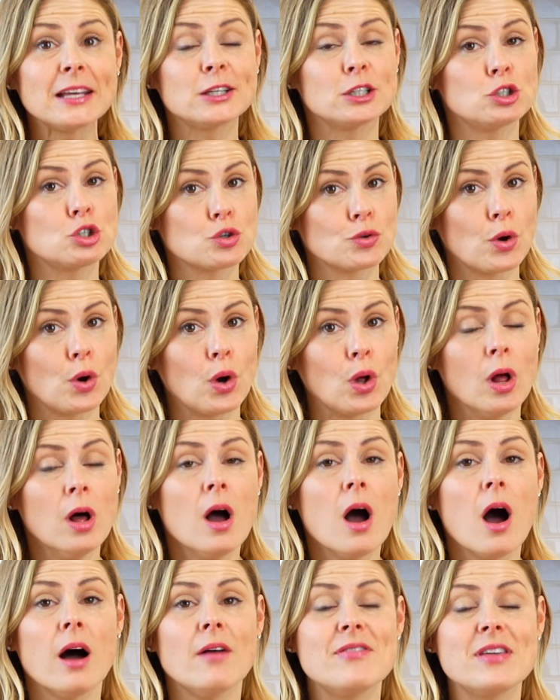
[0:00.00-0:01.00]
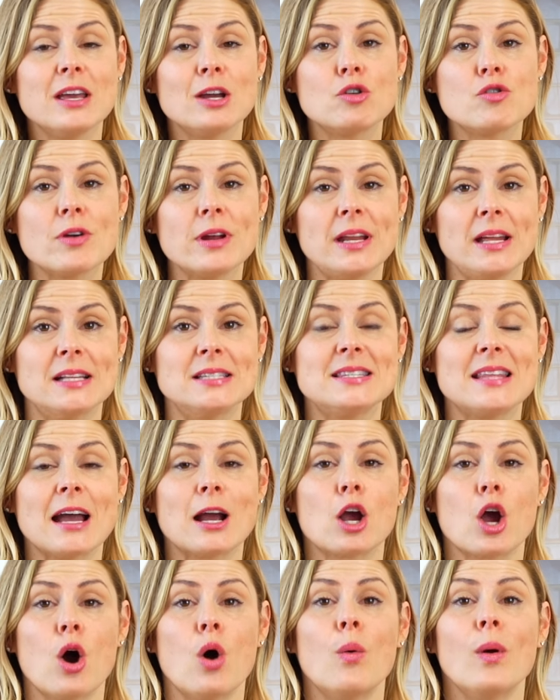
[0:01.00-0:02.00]
in control of the ingredients
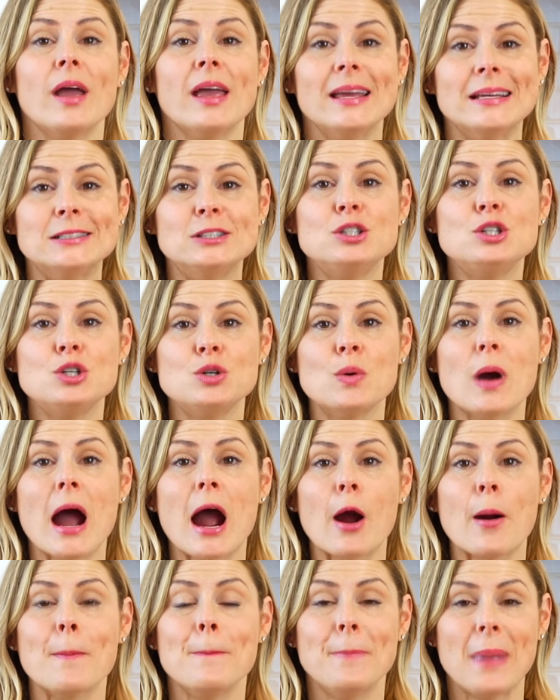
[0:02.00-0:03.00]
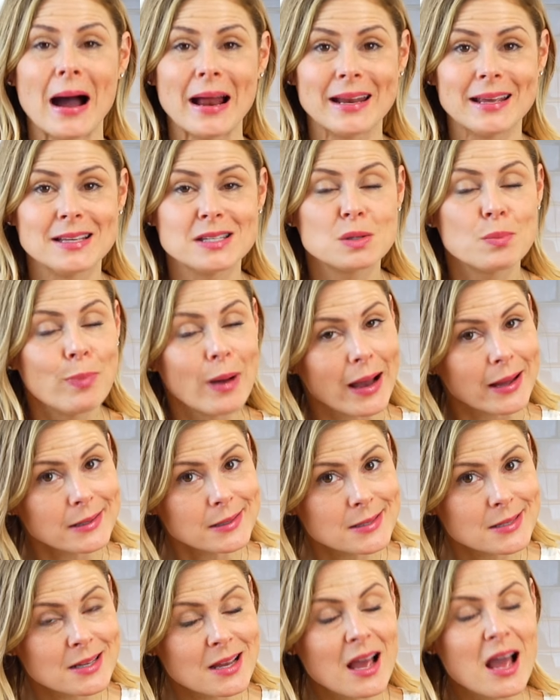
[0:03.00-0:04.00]
that go into our bodies.
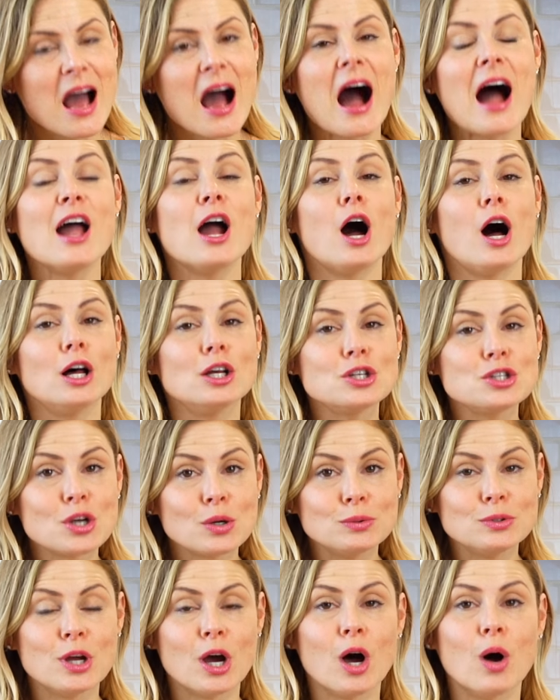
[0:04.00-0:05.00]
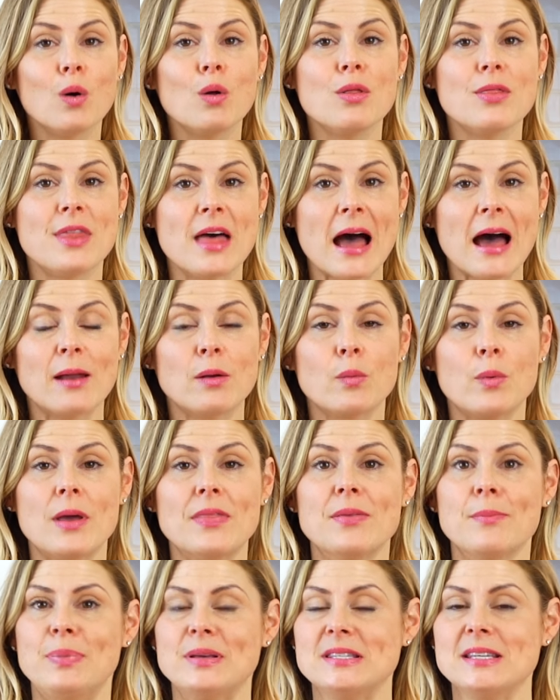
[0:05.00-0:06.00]
But I also know that
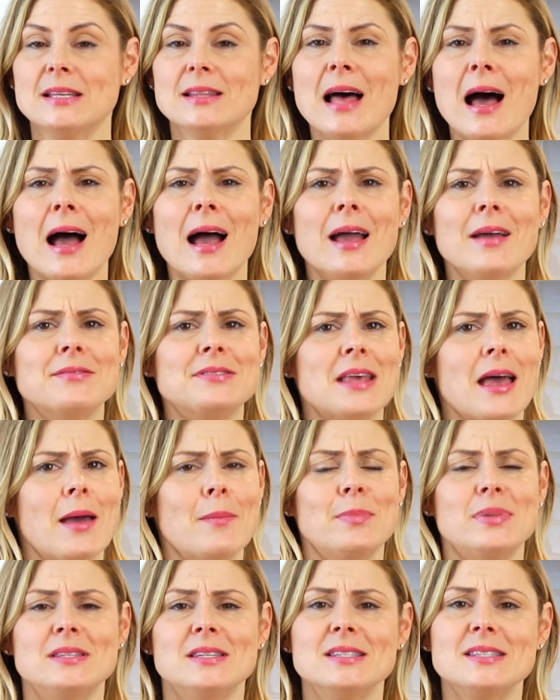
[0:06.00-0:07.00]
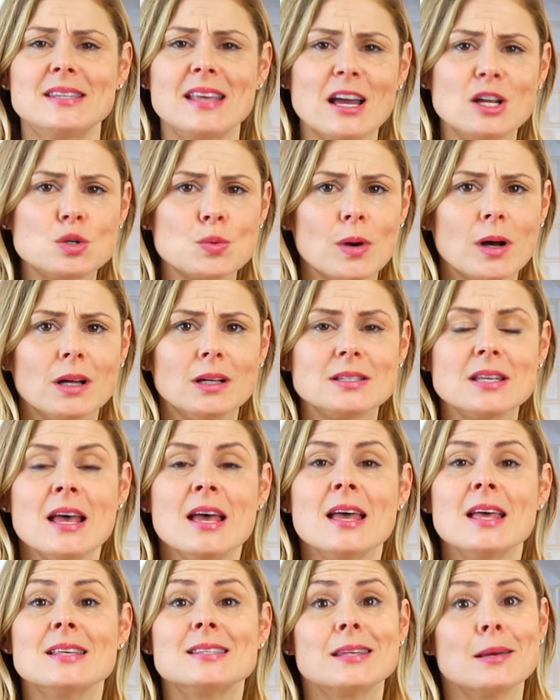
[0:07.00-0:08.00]
with busy lives and busy schedules,
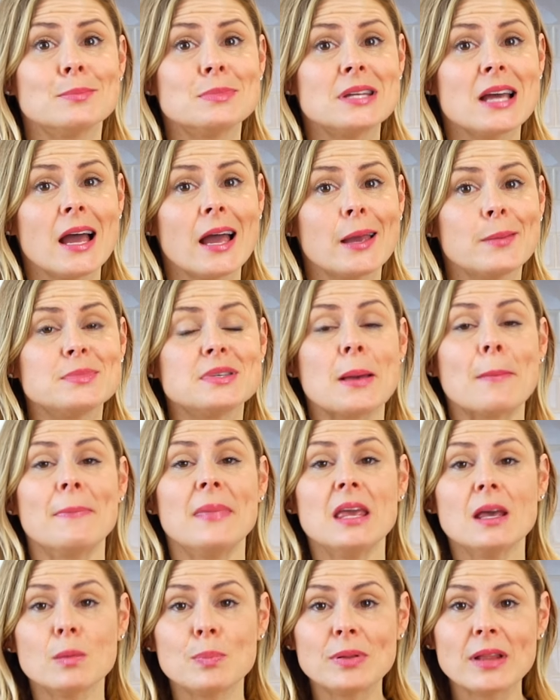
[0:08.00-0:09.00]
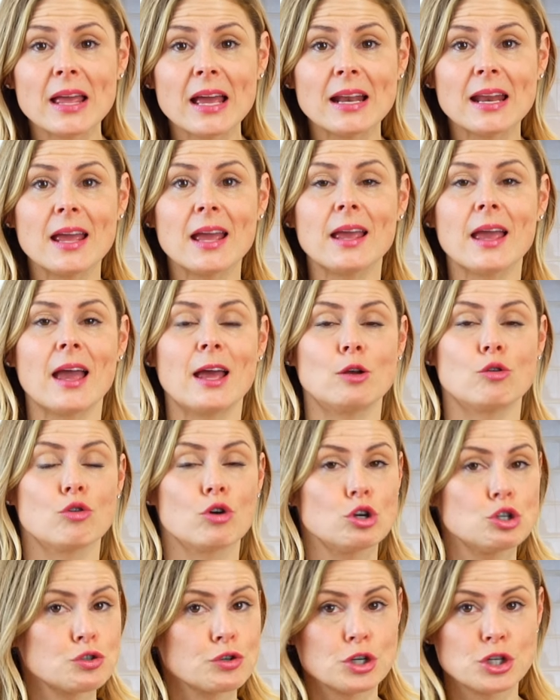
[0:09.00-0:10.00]
sometimes meal planning and
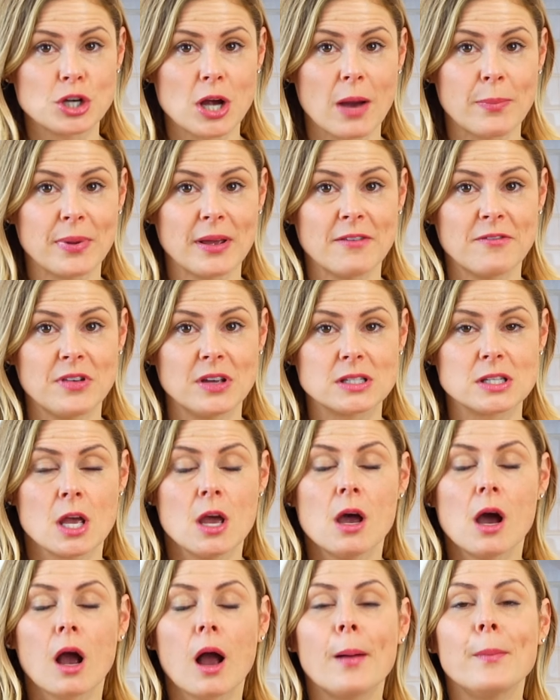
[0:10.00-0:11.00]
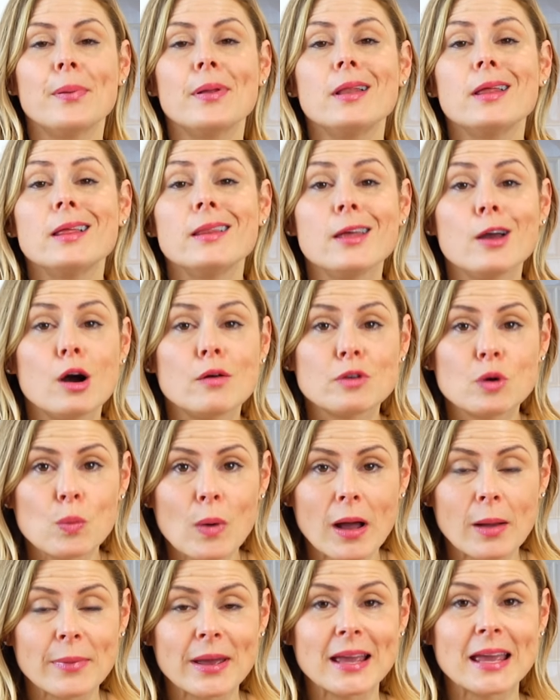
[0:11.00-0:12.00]
grocery shopping feels completely
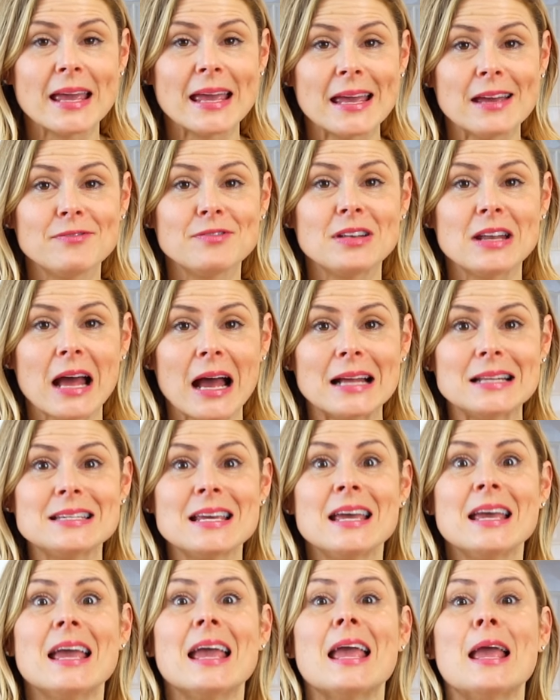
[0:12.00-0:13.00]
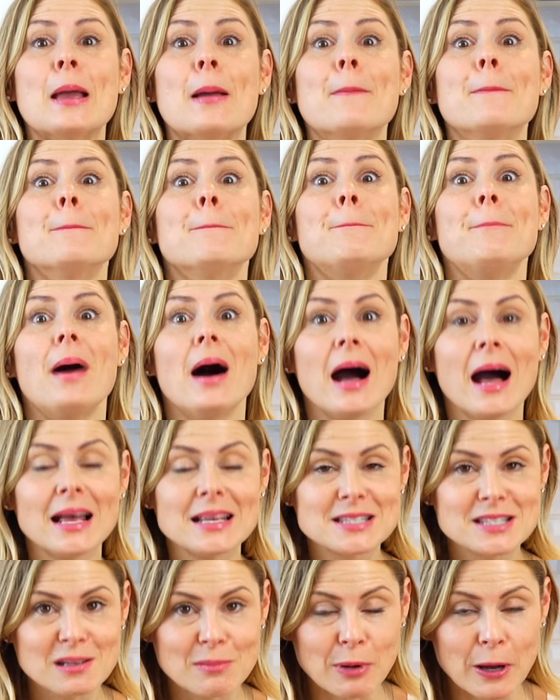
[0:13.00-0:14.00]
overwhelming, if not
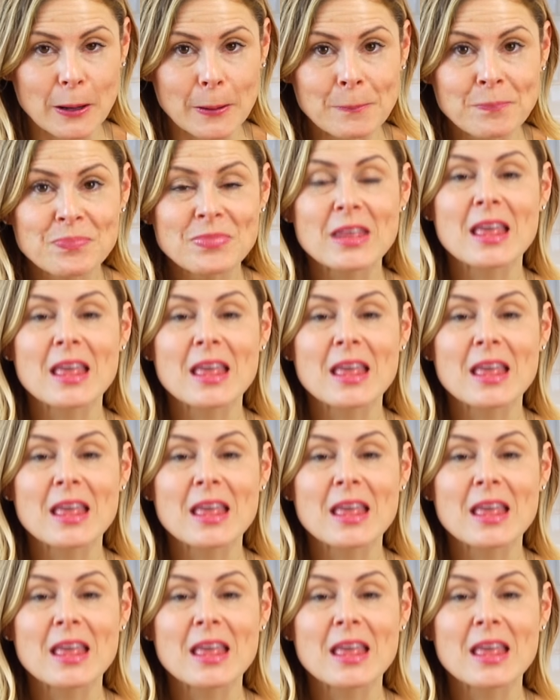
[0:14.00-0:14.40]
impossible.